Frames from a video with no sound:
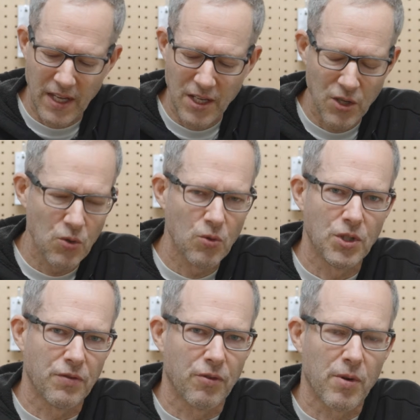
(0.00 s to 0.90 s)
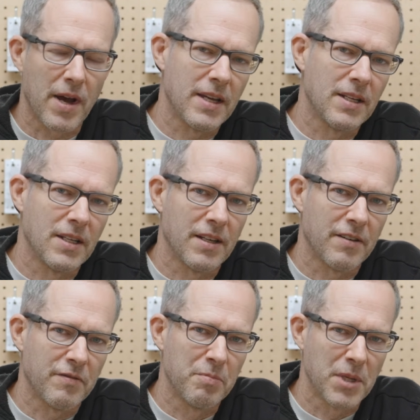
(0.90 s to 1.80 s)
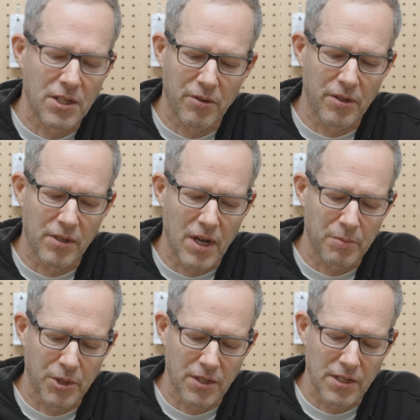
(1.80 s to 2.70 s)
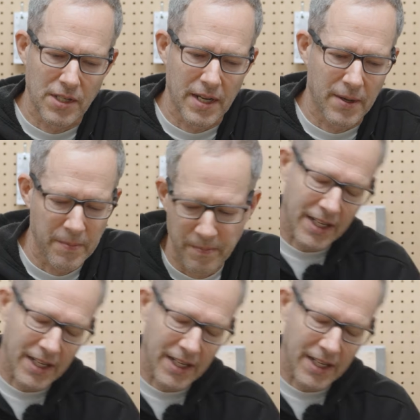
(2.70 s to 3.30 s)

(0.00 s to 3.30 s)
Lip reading: huge variety of material options now.